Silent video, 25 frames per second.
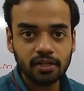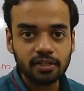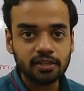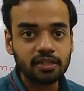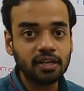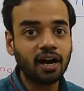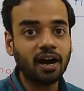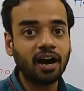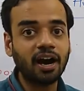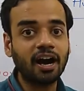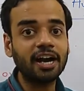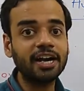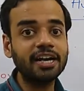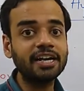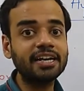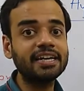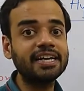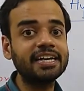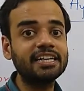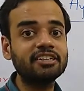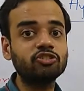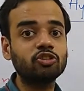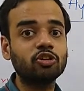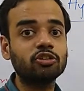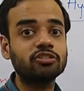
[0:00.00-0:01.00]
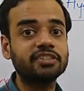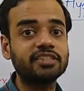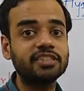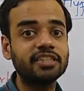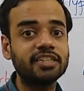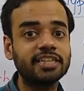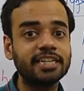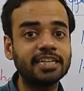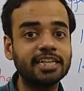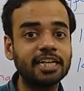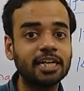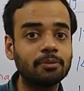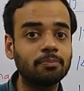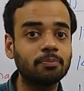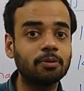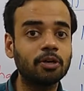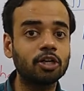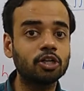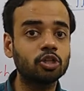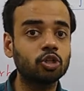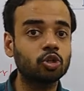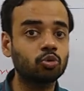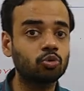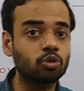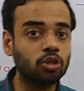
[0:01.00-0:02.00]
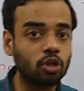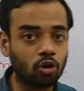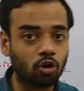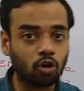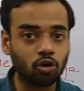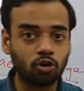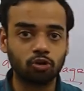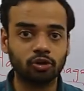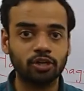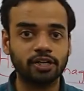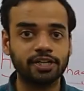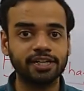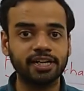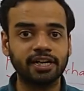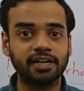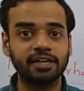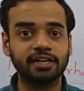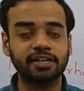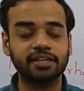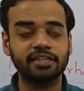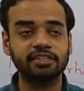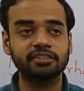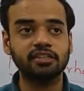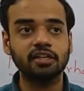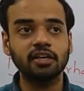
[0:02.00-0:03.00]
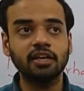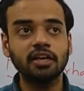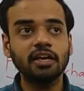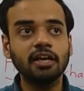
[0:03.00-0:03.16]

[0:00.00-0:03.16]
The heart gets oxygenated blood through the coronary arteries.